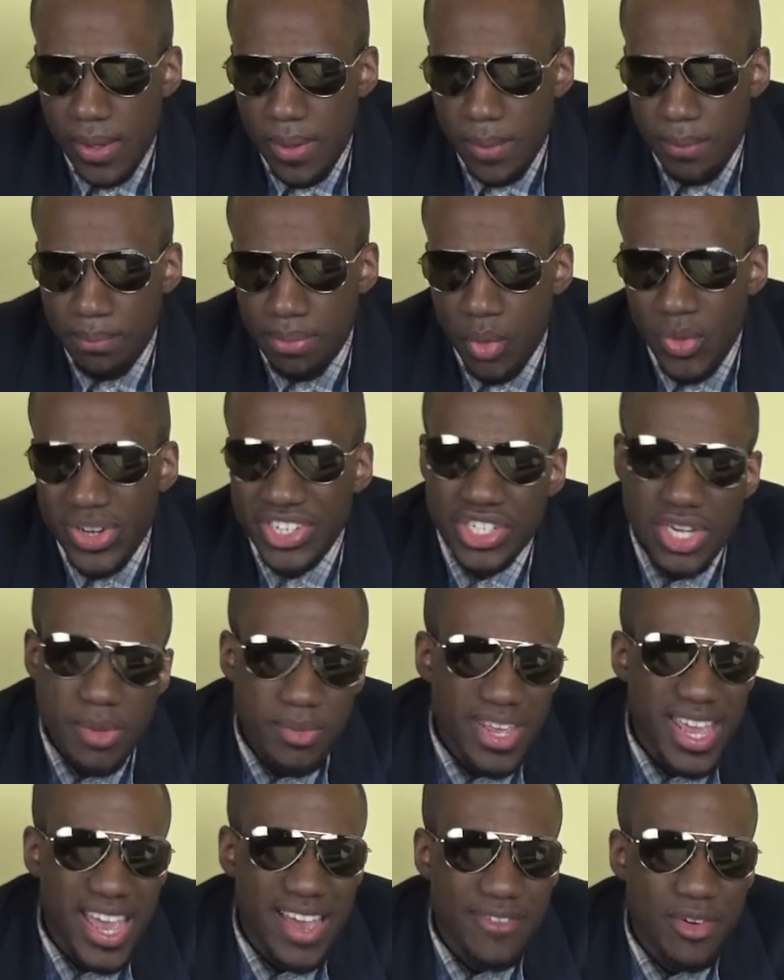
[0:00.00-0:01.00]
But were
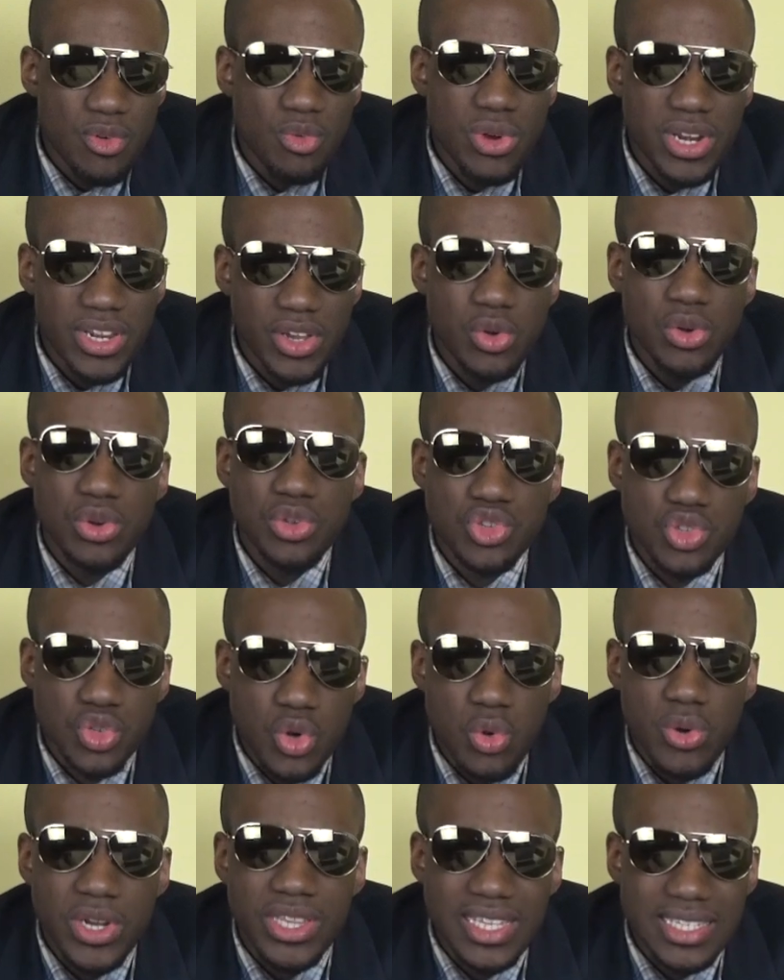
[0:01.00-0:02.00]
Germany ever really going to
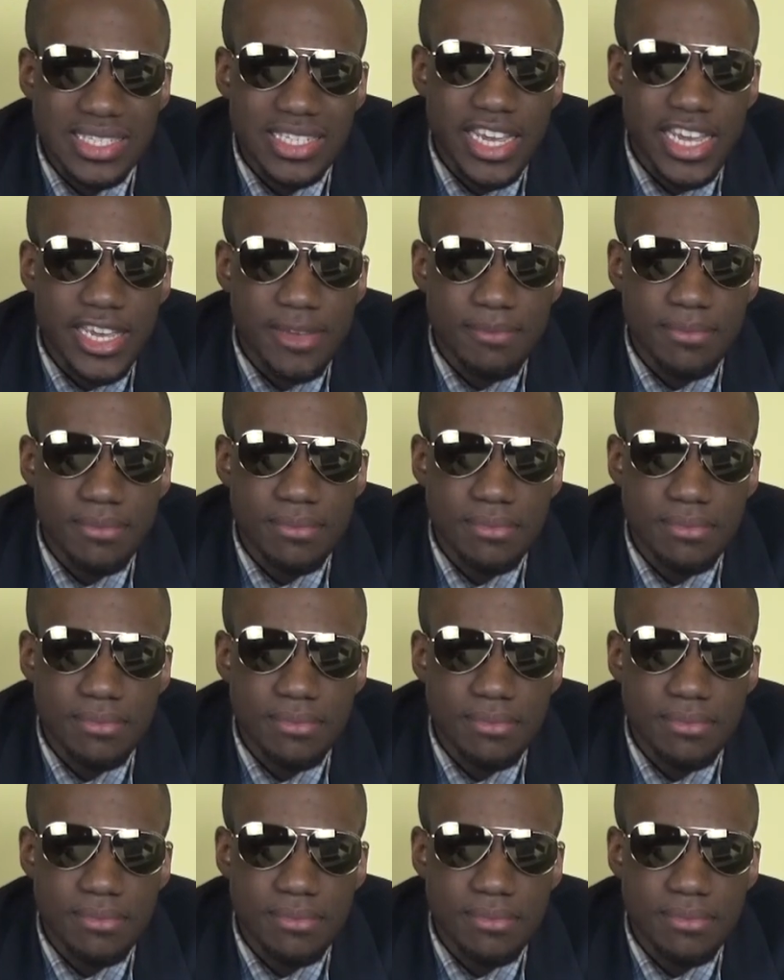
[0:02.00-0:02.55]
score in this game?